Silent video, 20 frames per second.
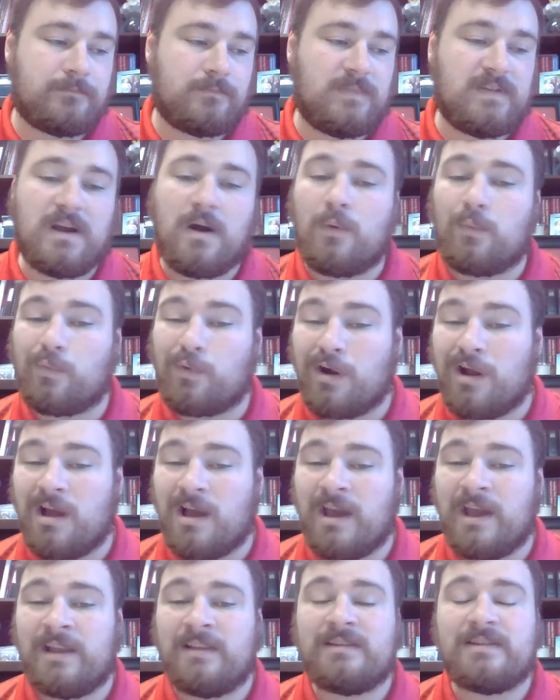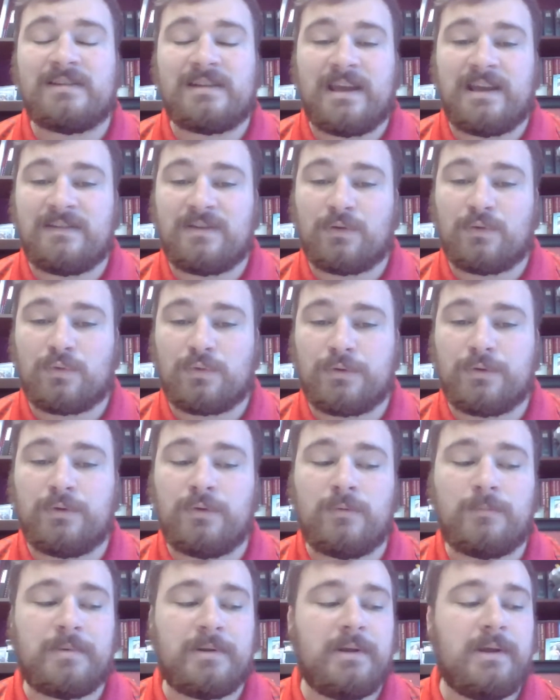run, stay as a
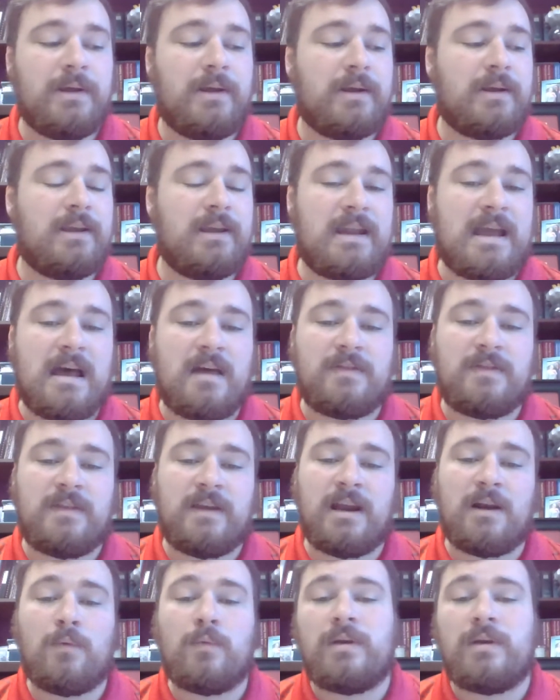group, get out there.